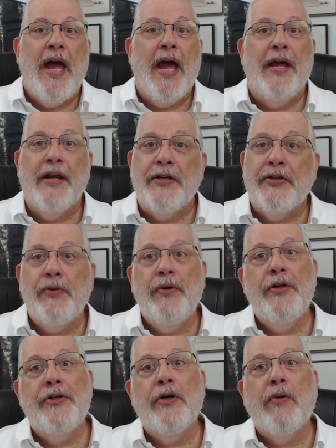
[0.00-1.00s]
And as
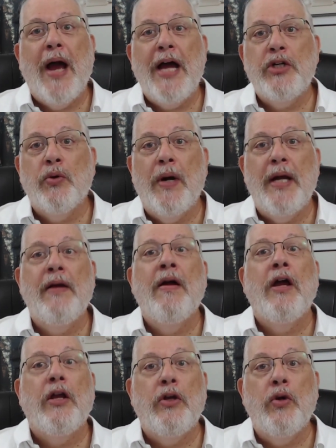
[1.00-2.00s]
soon as you graduate,
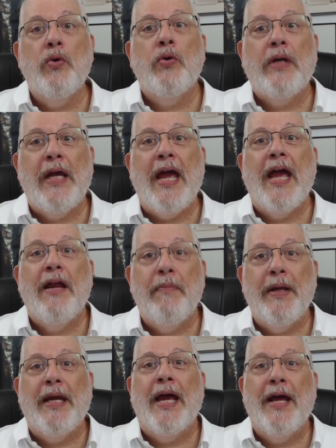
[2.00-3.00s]
you can
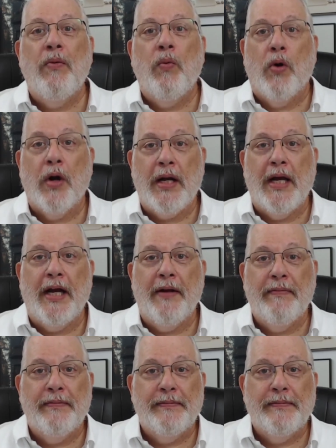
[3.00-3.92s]
begin working.